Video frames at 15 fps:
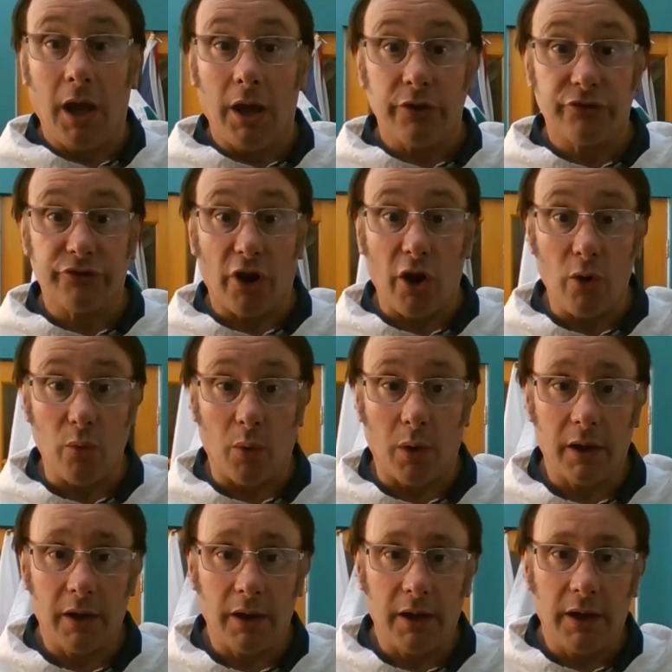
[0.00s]
So,
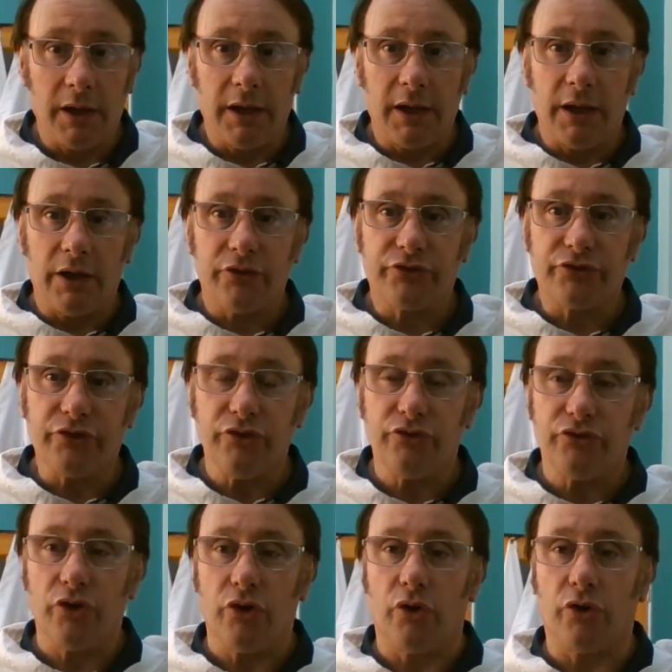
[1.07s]
St.
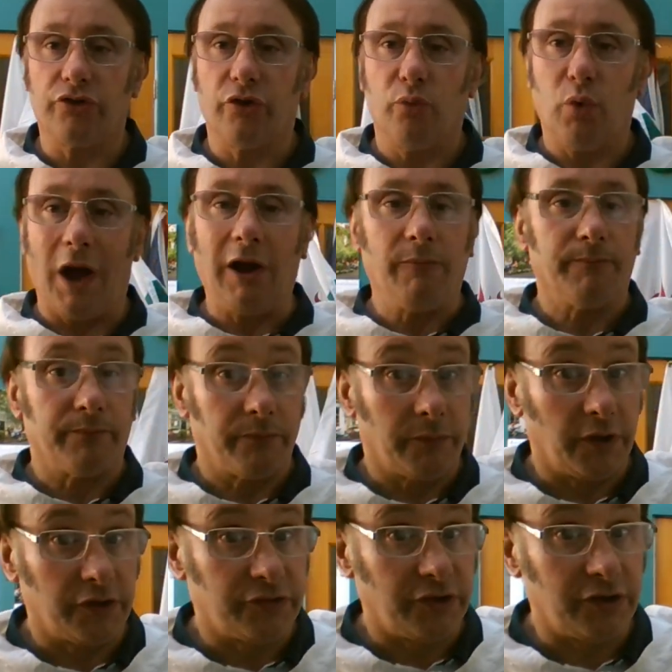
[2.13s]
George, well,
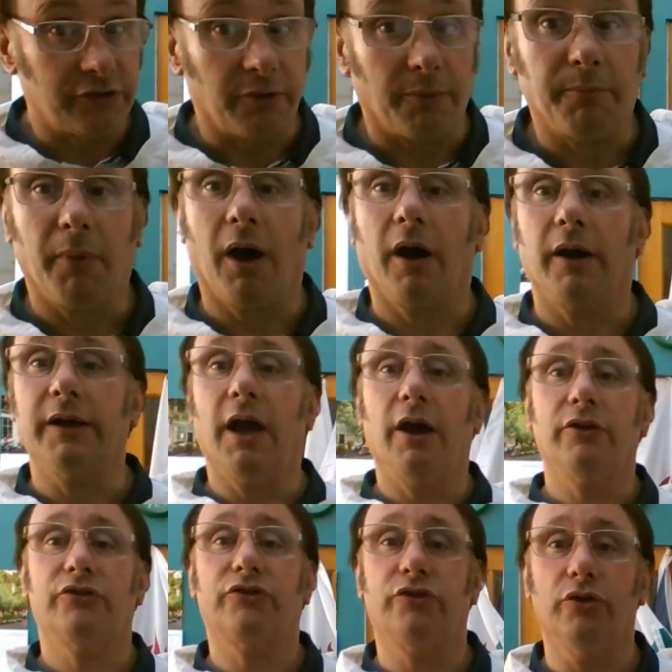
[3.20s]
this is my
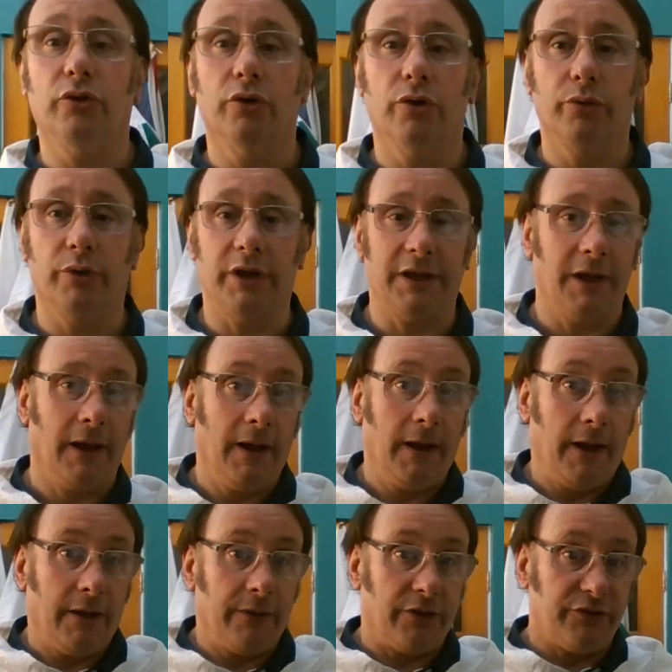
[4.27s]
story.
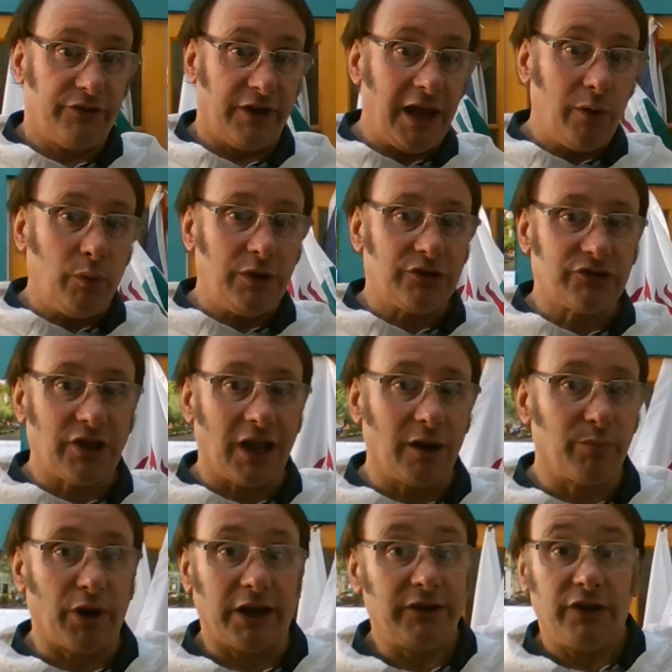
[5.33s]
The day we
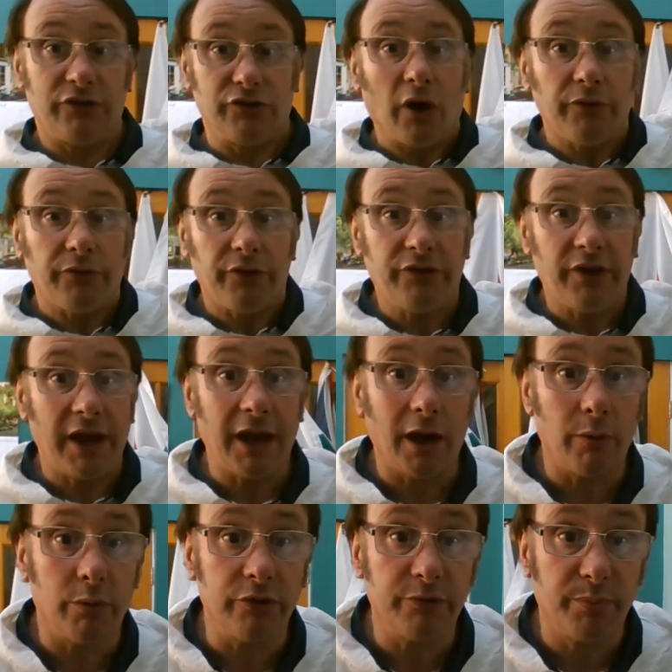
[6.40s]
celebrate is not the day
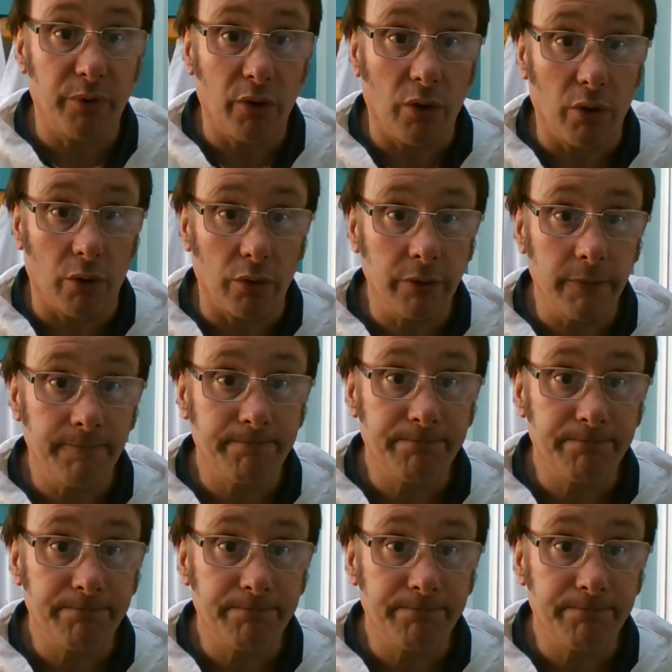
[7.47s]
I was born.